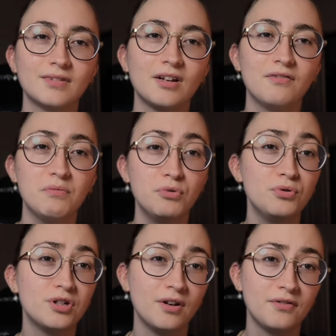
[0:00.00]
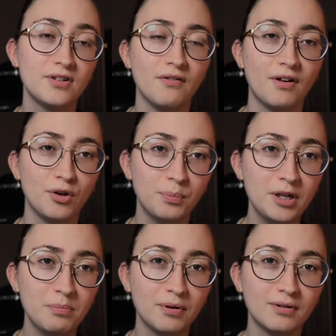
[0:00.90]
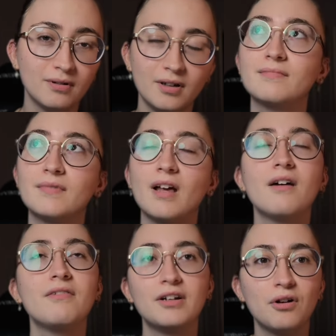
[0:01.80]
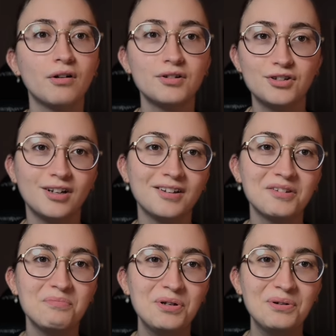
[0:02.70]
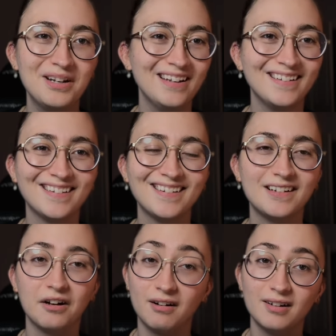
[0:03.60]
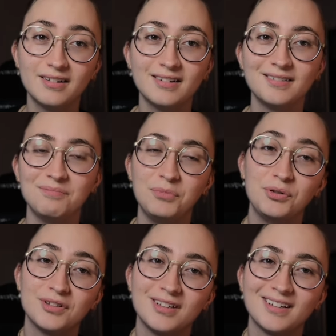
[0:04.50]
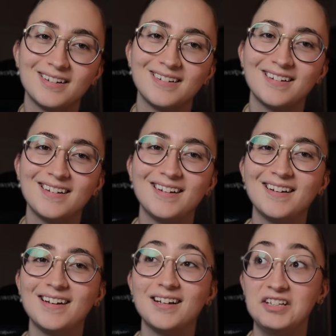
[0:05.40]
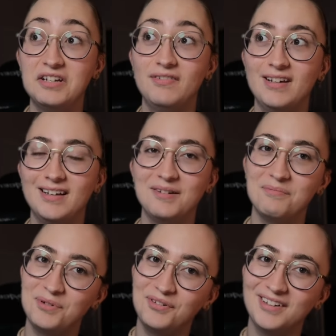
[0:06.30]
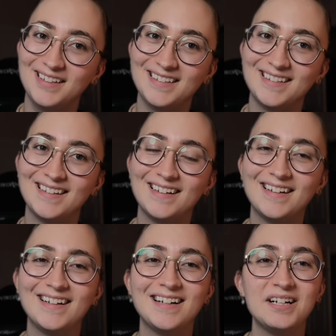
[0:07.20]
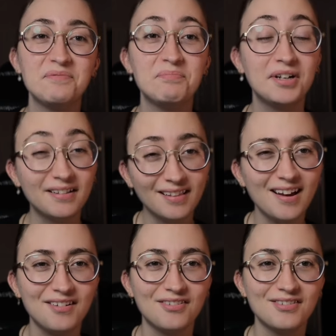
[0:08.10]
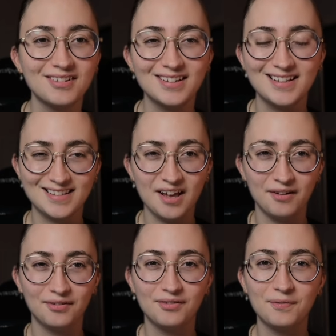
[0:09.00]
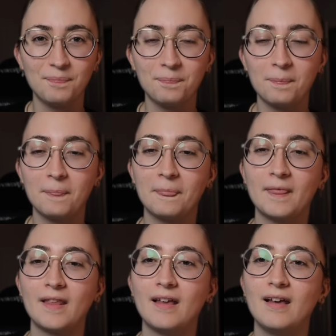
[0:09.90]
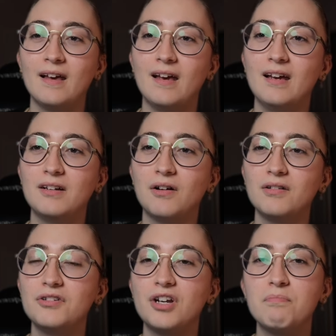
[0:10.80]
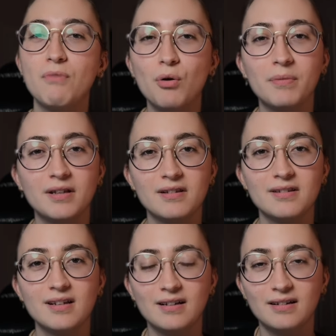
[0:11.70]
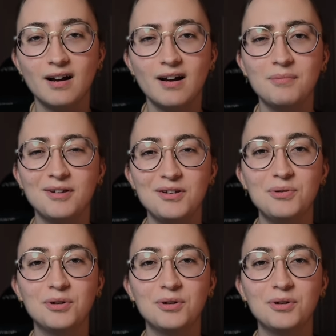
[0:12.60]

of the mood shifts of other people, of acknowledging the beauty in art, music, TV, movies, but in life itself. Acknowledging moments in time that you